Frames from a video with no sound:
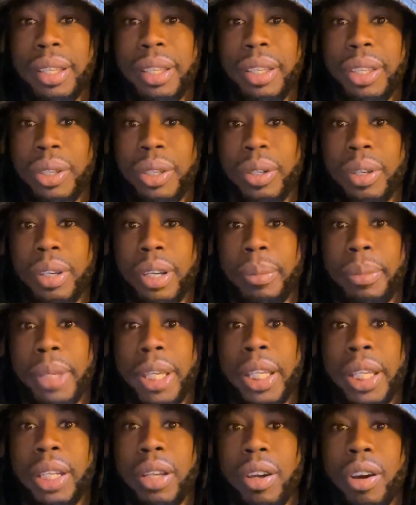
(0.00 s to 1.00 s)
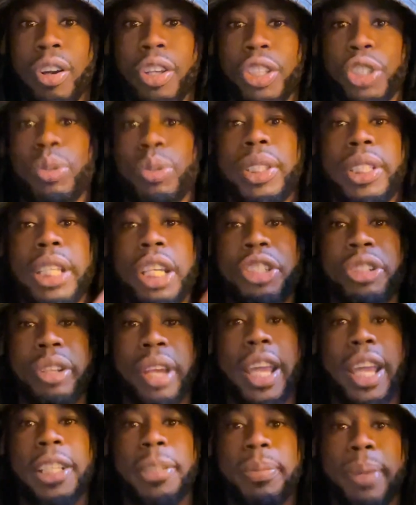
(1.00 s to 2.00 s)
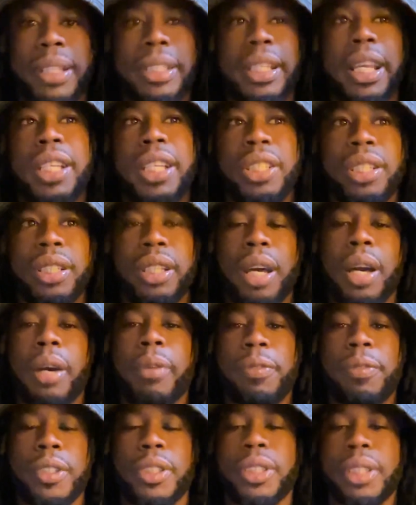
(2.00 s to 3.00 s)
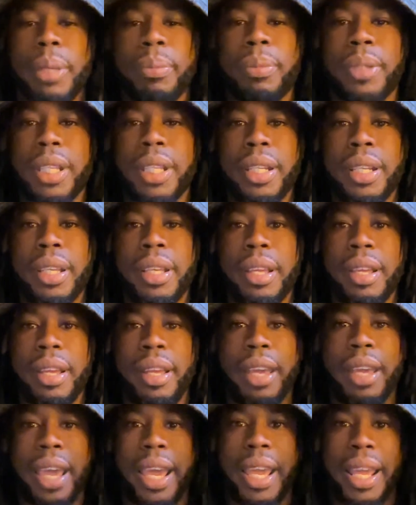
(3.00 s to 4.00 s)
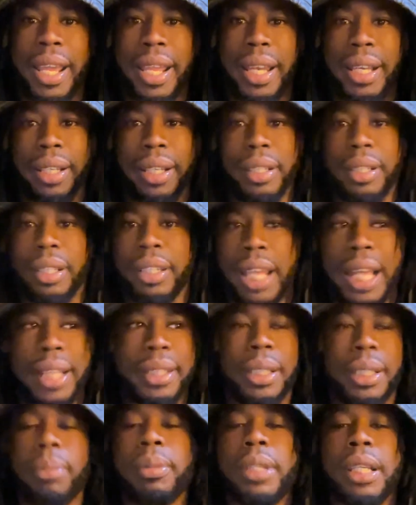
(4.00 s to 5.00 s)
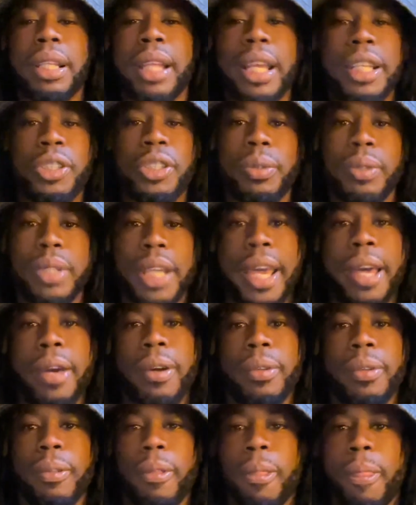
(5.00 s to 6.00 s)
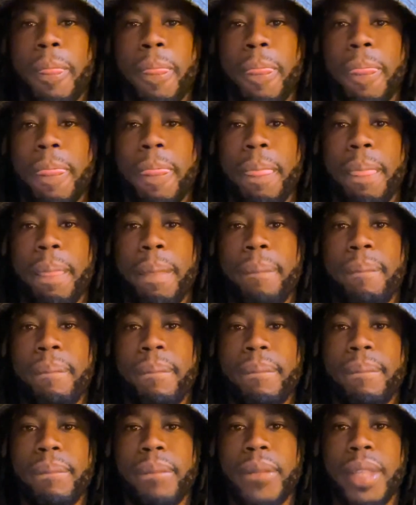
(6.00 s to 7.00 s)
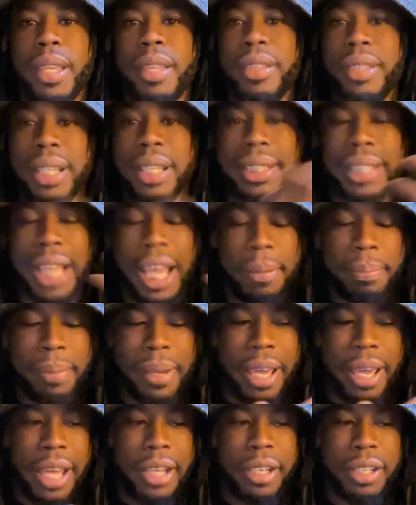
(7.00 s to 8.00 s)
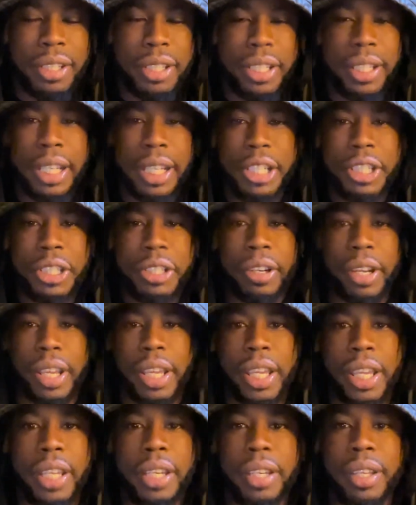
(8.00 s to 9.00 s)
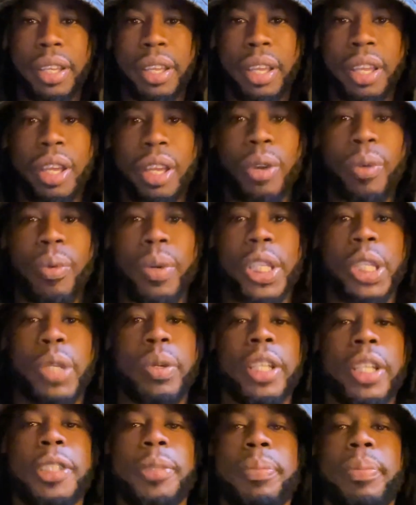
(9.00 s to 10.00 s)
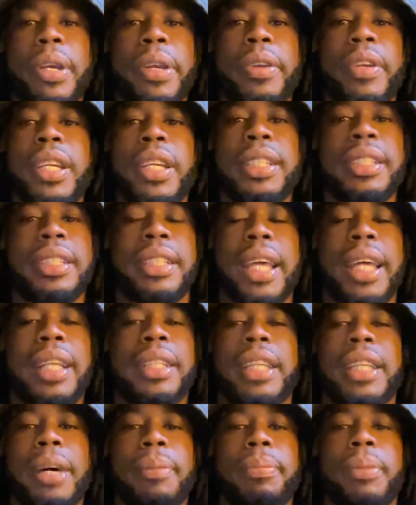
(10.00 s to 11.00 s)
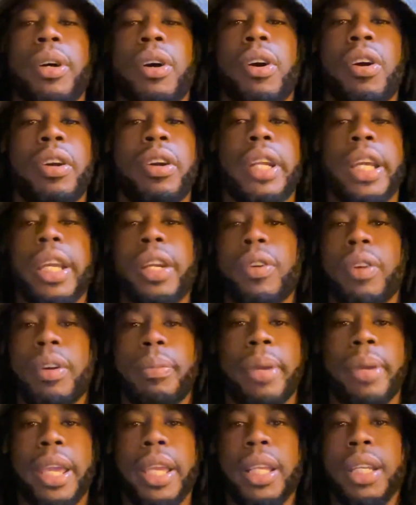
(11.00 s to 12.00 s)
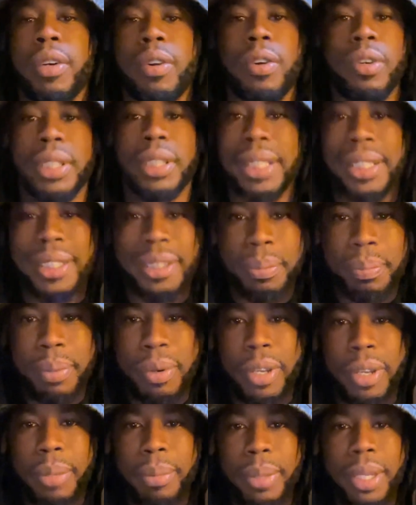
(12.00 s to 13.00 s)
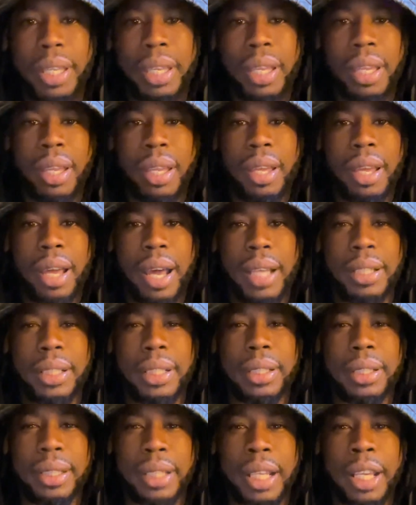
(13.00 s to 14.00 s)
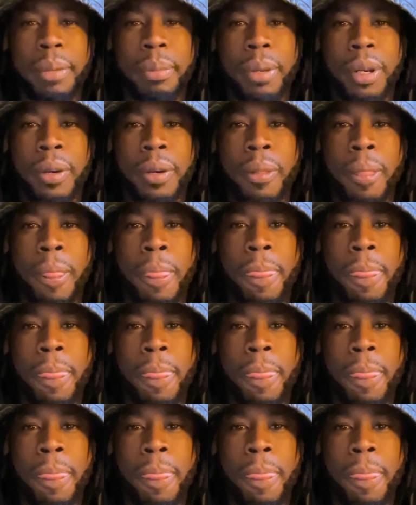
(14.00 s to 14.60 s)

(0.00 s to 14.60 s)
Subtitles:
You know what I mean? Or you set your expectation up for something and that something lets you down. The type of energy that you're in when you experience that type of heartache or pain or disappointment, I should say, bro,